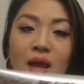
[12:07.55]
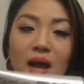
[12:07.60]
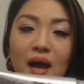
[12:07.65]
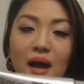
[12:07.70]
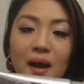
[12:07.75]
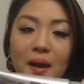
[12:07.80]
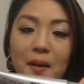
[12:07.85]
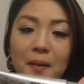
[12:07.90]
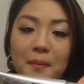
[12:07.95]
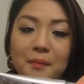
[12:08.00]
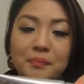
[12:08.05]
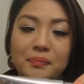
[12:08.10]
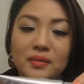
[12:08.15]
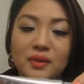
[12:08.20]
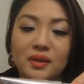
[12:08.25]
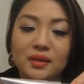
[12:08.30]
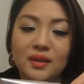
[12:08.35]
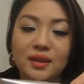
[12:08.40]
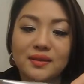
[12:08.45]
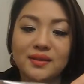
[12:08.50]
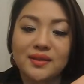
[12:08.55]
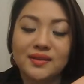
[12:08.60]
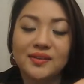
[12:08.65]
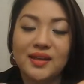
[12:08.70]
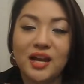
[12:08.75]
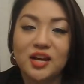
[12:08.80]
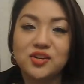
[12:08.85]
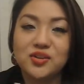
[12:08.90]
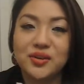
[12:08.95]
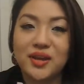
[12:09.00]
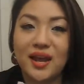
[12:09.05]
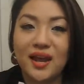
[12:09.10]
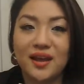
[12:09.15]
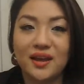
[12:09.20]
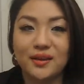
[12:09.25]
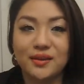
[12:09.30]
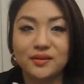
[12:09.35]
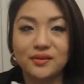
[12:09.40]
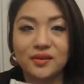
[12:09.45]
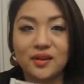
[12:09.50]
Um, this actually
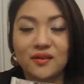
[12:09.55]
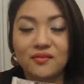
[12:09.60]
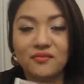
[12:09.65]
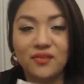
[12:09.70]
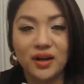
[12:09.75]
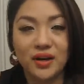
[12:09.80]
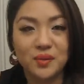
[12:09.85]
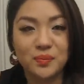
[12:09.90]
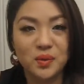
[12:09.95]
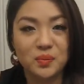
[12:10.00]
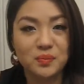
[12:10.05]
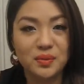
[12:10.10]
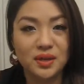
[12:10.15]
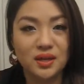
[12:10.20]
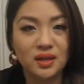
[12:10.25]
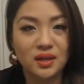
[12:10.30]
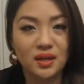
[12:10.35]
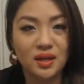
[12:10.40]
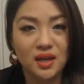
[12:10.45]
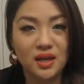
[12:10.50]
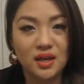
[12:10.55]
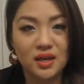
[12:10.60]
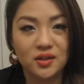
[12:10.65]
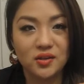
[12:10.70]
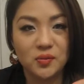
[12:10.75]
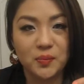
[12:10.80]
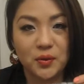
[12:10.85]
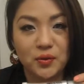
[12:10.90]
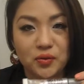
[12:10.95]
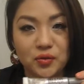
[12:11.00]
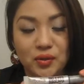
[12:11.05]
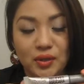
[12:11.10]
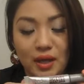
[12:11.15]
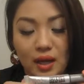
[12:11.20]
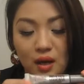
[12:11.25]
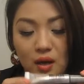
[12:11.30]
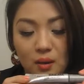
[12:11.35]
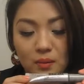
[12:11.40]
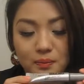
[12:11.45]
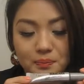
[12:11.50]
has vitamin B and it's supposed to
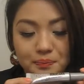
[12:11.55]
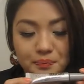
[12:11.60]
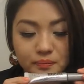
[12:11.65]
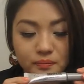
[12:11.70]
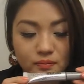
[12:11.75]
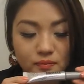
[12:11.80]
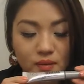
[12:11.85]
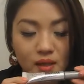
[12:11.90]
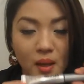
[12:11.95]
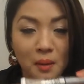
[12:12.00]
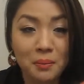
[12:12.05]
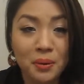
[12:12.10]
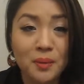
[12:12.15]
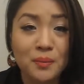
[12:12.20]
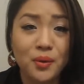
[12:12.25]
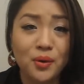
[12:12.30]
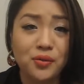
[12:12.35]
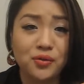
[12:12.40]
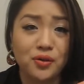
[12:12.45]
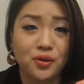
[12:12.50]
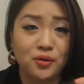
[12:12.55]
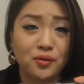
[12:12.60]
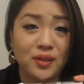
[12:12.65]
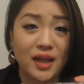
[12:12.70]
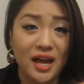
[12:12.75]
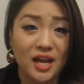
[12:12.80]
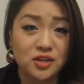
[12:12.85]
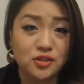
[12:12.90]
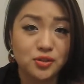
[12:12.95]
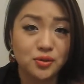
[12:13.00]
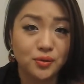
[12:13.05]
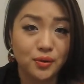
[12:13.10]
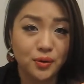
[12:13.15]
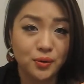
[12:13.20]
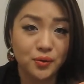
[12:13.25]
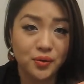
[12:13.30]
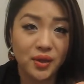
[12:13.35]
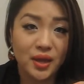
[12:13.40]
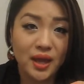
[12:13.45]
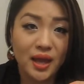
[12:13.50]
help promote your lash
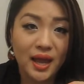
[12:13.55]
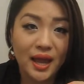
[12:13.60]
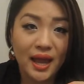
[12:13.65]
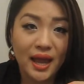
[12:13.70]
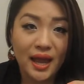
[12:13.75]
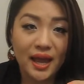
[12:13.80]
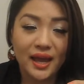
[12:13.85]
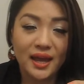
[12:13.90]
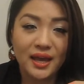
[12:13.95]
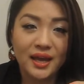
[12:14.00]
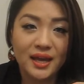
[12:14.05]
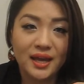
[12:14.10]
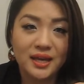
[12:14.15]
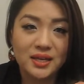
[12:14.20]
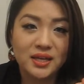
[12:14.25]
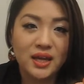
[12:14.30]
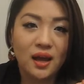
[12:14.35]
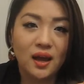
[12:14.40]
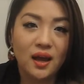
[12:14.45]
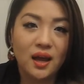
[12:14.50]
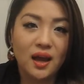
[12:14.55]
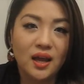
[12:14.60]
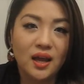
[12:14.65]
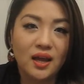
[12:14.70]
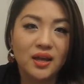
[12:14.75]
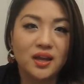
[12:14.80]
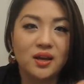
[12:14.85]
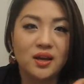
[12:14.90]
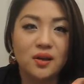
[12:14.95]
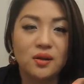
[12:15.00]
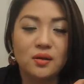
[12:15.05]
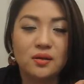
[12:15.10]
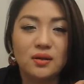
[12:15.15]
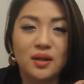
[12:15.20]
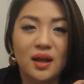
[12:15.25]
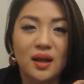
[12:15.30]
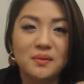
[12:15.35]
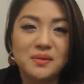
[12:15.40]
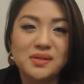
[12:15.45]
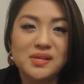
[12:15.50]
growth and you know,
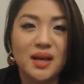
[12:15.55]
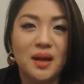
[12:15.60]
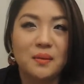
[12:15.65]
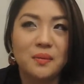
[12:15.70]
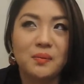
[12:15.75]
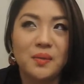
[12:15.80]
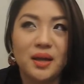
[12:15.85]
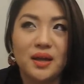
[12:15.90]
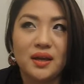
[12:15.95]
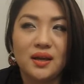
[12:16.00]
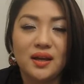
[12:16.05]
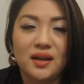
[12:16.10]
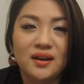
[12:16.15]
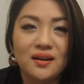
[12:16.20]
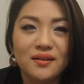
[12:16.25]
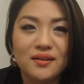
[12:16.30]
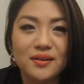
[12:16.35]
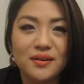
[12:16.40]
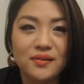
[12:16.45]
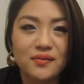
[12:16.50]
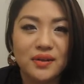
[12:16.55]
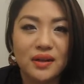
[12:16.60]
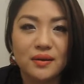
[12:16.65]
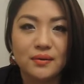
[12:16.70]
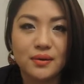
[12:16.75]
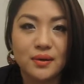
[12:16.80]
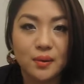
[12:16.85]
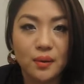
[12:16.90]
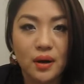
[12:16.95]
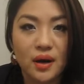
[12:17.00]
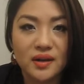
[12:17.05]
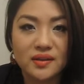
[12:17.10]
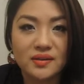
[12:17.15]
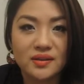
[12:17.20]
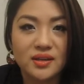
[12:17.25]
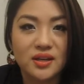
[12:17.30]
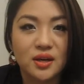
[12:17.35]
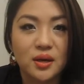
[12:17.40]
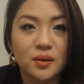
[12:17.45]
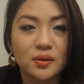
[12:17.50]
I'm the type, I'm like, I don't know if that really works,
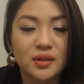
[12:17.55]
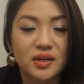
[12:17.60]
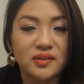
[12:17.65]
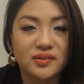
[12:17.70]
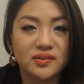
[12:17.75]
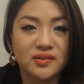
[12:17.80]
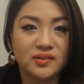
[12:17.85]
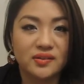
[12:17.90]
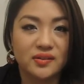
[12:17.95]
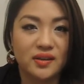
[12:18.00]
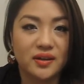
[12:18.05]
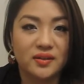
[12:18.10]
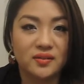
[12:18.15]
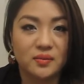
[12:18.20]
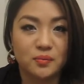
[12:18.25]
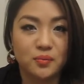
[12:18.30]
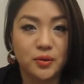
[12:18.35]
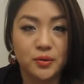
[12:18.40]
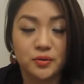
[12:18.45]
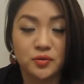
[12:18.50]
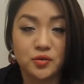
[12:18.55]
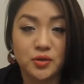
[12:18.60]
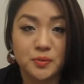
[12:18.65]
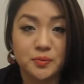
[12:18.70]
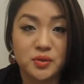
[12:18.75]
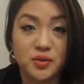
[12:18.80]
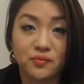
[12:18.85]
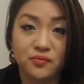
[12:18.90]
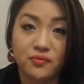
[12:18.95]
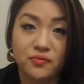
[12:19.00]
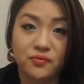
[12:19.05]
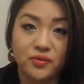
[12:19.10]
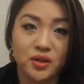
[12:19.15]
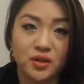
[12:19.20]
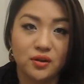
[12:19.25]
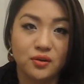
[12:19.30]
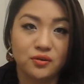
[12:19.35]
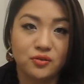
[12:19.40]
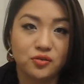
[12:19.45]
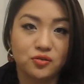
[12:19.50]
you know, unless this is like some prescription, you
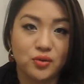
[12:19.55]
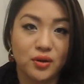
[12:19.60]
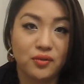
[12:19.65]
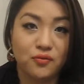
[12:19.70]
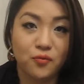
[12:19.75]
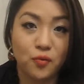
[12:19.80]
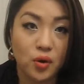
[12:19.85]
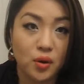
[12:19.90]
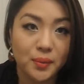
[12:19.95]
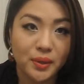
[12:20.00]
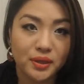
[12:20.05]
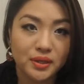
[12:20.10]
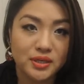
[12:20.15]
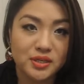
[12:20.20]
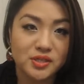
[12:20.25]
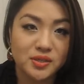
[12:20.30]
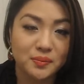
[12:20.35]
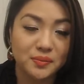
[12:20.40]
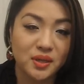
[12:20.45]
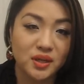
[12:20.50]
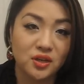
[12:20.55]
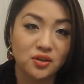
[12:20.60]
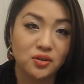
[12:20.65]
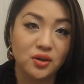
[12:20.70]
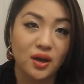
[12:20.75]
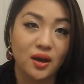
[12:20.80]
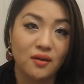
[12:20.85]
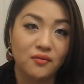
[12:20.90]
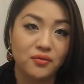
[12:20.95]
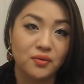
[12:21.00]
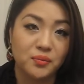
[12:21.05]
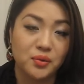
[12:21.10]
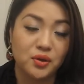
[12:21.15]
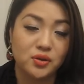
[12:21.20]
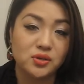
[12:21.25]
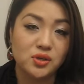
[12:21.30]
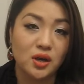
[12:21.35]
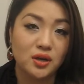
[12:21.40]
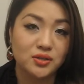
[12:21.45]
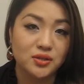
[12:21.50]
know, strength formula or something you got from
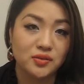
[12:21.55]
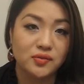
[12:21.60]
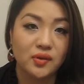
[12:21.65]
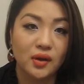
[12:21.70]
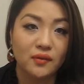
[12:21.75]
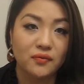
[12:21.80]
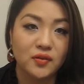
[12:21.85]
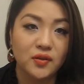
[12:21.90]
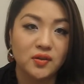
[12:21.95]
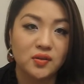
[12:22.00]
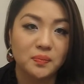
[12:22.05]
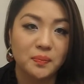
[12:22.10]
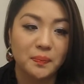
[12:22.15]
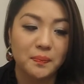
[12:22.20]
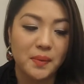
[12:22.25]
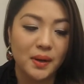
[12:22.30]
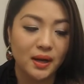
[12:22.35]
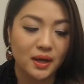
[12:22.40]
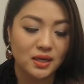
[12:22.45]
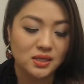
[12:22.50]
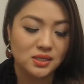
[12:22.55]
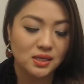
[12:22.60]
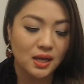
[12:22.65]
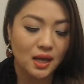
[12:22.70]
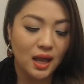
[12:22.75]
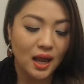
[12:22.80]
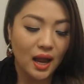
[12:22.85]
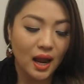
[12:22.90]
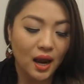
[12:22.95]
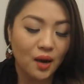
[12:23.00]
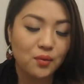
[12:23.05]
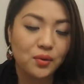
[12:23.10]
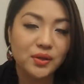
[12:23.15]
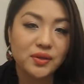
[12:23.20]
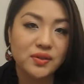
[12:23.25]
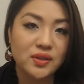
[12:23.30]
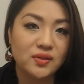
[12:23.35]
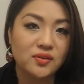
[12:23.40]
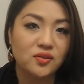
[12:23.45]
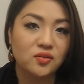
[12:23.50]
your doctor's office. But I
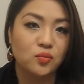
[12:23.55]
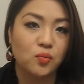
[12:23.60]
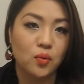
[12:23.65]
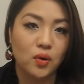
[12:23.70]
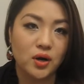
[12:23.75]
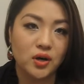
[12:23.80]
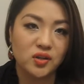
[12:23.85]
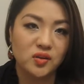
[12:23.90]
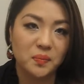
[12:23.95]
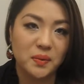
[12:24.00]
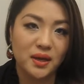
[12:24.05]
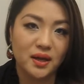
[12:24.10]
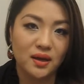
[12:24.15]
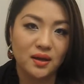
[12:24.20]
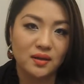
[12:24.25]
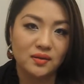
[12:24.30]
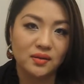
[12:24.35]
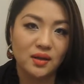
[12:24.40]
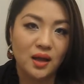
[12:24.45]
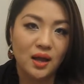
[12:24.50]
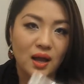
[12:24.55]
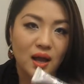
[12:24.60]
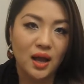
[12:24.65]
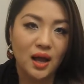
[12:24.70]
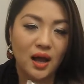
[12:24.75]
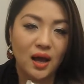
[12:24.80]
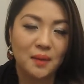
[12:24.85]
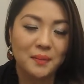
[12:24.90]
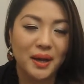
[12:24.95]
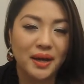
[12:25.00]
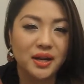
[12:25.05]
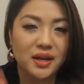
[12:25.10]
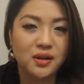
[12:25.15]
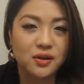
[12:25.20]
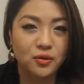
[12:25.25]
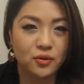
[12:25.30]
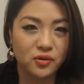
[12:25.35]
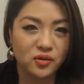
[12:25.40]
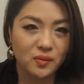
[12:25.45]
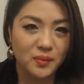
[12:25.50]
really think this works because um, I didn't
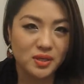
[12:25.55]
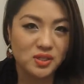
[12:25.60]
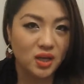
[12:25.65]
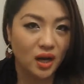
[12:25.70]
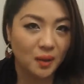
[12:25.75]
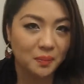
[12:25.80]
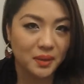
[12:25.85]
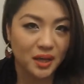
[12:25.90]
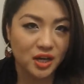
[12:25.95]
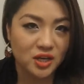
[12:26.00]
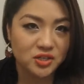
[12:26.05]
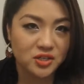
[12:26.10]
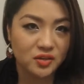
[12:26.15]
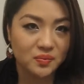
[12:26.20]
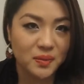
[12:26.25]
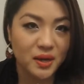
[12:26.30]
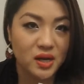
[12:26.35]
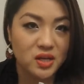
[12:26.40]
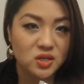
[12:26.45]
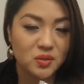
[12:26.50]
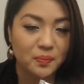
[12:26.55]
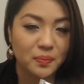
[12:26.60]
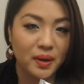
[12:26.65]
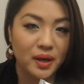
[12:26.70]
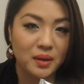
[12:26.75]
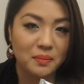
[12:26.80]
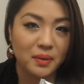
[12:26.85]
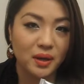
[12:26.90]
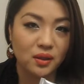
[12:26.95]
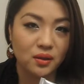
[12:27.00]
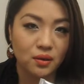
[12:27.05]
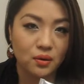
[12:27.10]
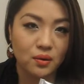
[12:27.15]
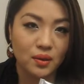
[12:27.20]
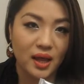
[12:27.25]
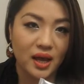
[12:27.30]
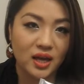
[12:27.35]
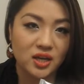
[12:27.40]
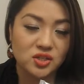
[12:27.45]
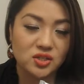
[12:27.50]
notice on my top lash as much, but my lower
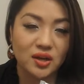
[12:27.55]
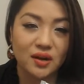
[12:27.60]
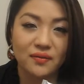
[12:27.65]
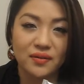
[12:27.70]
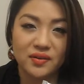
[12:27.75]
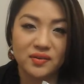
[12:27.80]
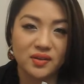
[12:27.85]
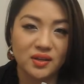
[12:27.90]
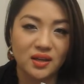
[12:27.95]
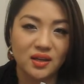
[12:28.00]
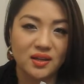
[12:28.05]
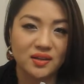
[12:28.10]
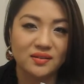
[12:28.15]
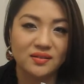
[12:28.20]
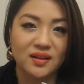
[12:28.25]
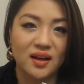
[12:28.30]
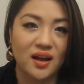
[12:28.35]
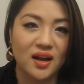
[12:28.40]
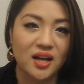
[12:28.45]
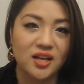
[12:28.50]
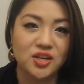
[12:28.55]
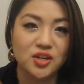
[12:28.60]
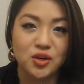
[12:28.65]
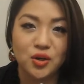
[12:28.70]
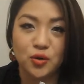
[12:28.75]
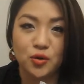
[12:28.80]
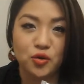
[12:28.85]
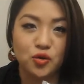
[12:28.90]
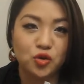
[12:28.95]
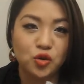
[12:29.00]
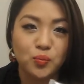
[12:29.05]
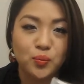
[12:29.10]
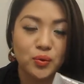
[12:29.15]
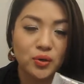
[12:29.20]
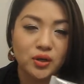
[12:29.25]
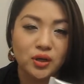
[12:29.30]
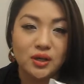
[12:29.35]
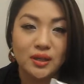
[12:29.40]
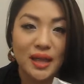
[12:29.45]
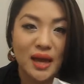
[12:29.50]
lash obviously is not, you know,
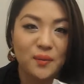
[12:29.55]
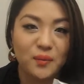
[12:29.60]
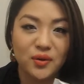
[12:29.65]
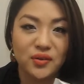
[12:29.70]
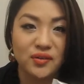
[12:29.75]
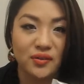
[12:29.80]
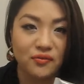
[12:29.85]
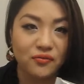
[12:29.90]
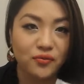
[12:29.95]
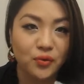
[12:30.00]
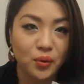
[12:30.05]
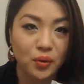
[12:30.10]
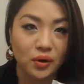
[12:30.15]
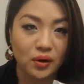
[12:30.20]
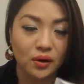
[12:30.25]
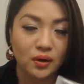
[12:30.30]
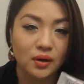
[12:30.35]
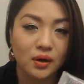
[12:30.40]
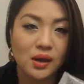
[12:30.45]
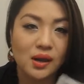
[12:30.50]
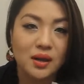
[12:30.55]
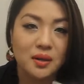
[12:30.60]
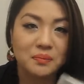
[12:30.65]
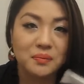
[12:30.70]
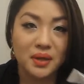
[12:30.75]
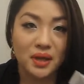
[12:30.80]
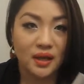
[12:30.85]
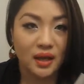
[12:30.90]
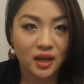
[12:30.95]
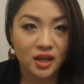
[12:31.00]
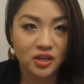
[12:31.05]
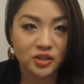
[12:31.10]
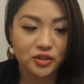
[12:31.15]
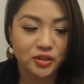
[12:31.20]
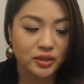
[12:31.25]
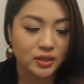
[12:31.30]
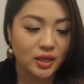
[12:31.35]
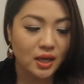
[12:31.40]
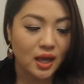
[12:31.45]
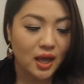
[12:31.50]
super glamorous and full being
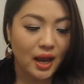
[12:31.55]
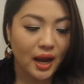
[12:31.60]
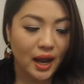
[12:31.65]
Asian.